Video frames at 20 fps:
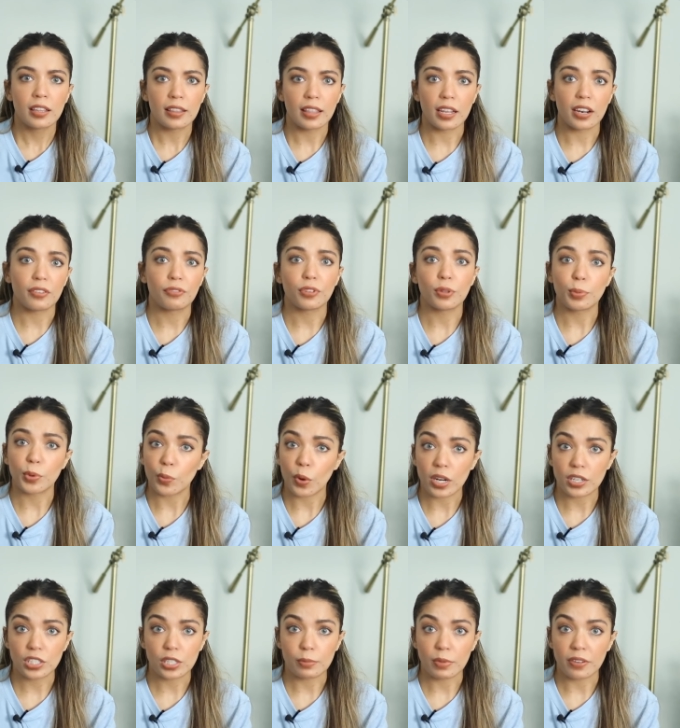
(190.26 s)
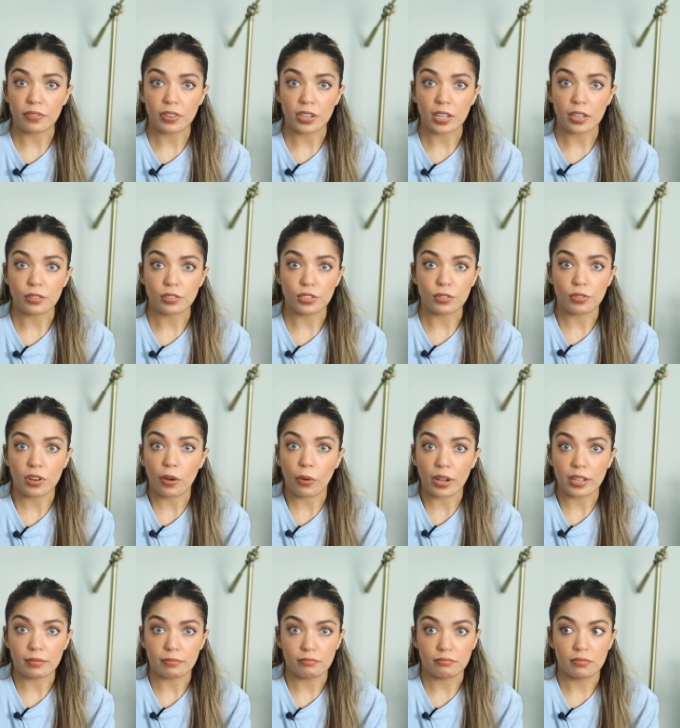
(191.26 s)
that if you've been watching my videos, you know
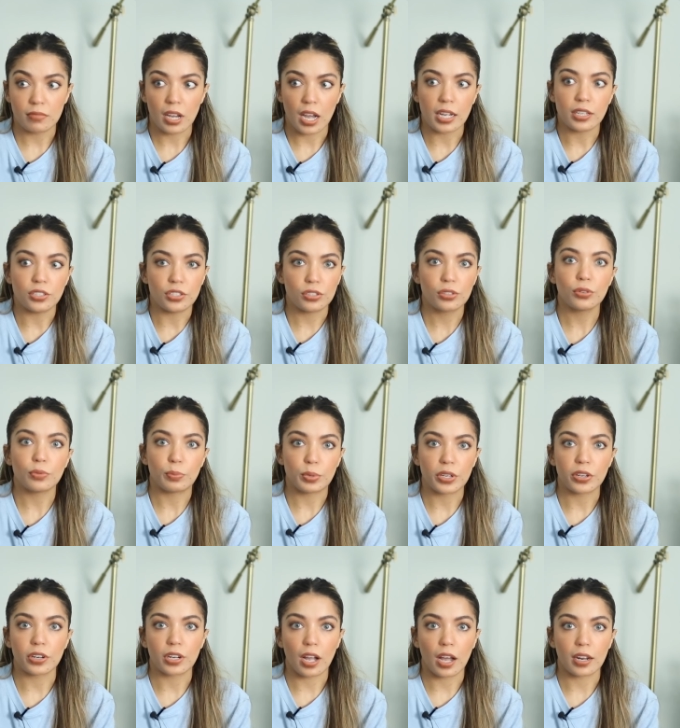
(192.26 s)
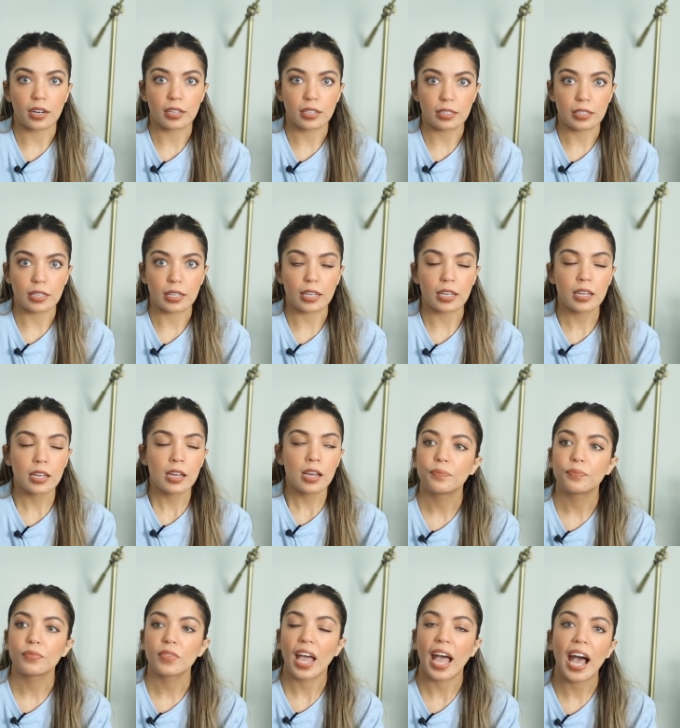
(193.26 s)
I do periodically.
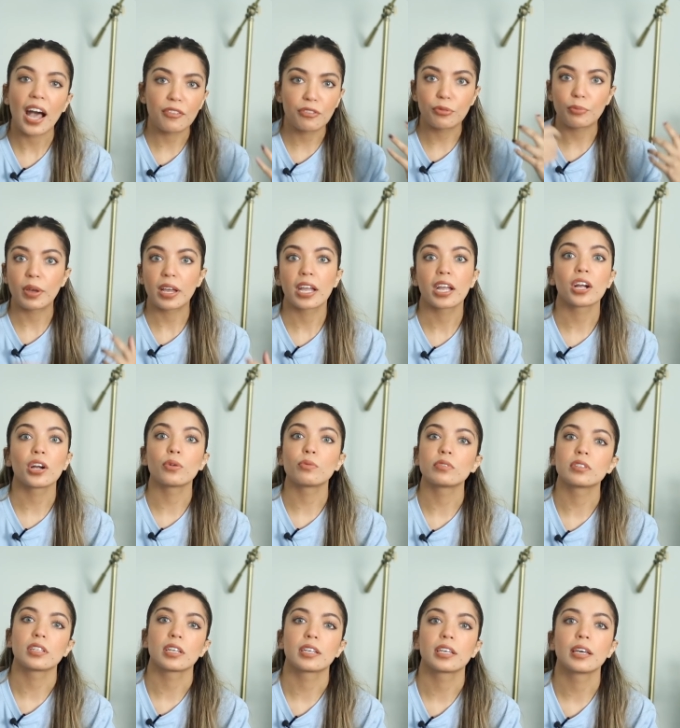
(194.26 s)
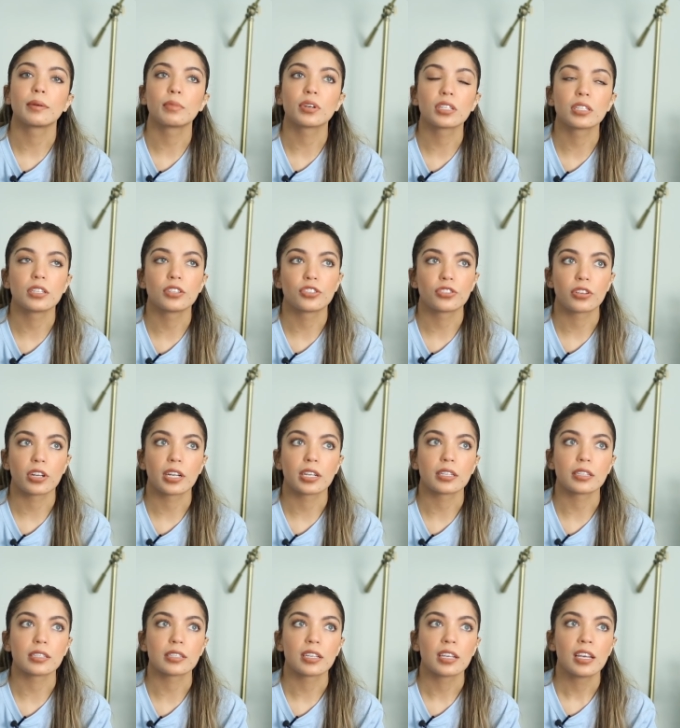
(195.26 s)
Half of my hair was like chemically
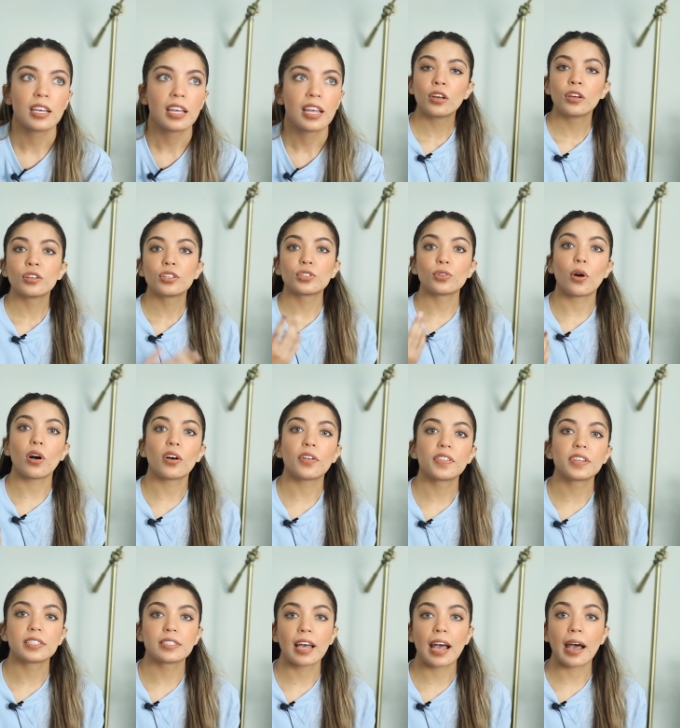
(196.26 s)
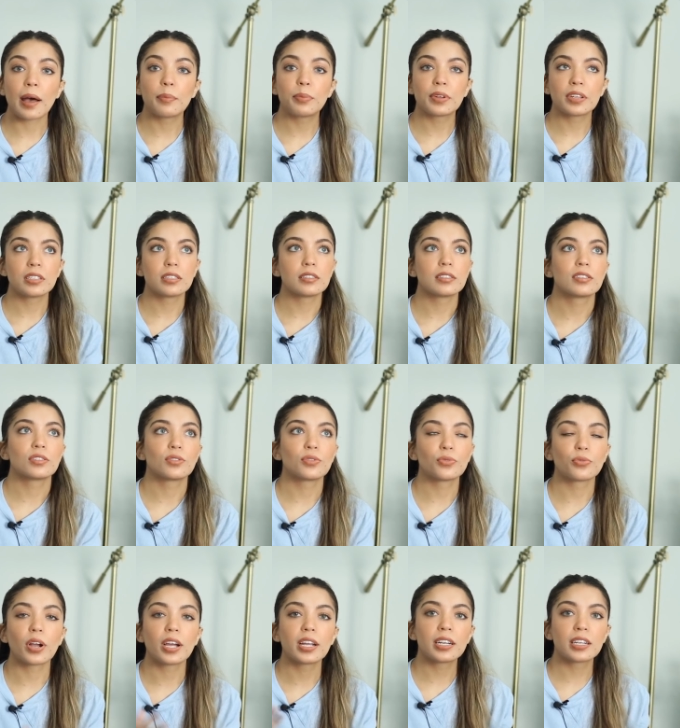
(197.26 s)
straightened. So all this happened
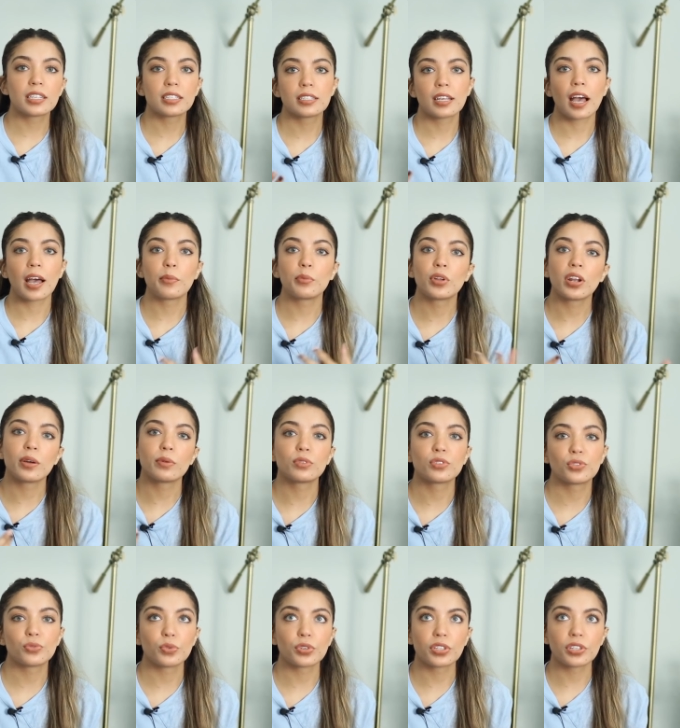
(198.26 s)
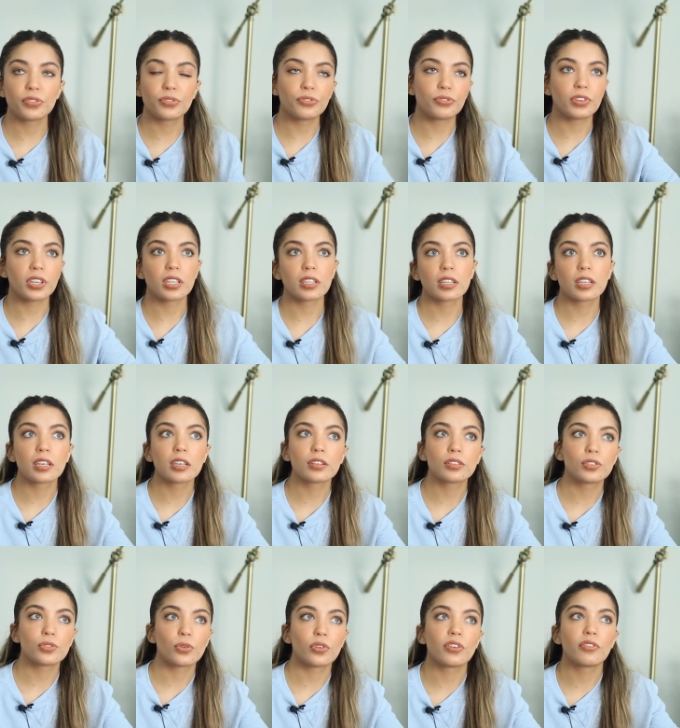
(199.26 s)
right at a time when I was really feeling
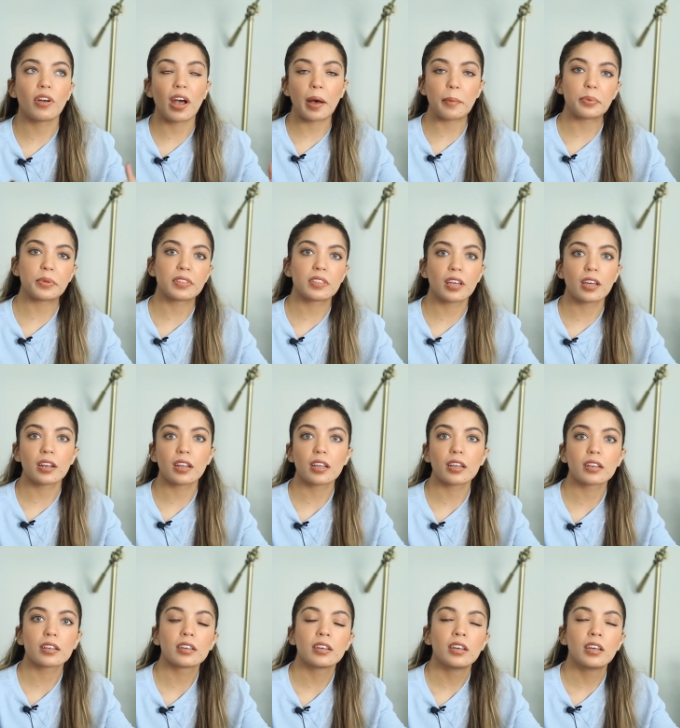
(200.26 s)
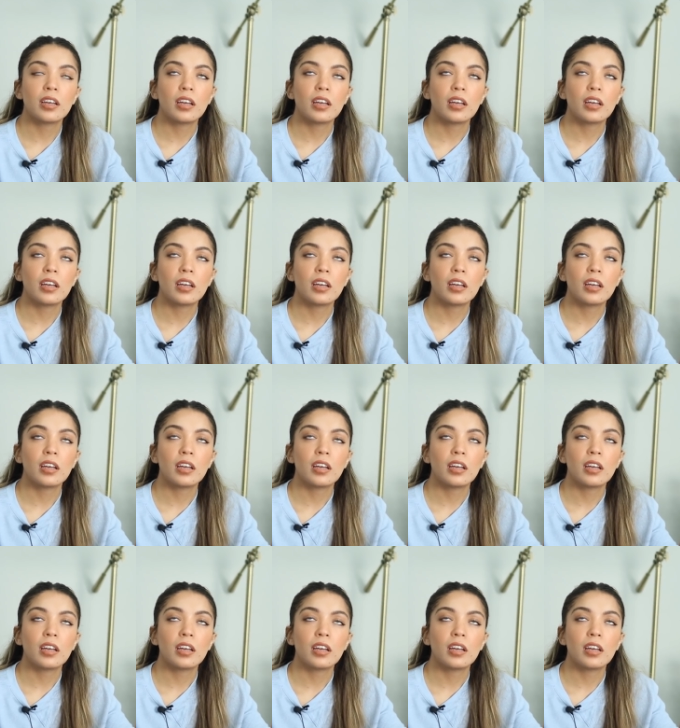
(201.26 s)
sort of apathetic,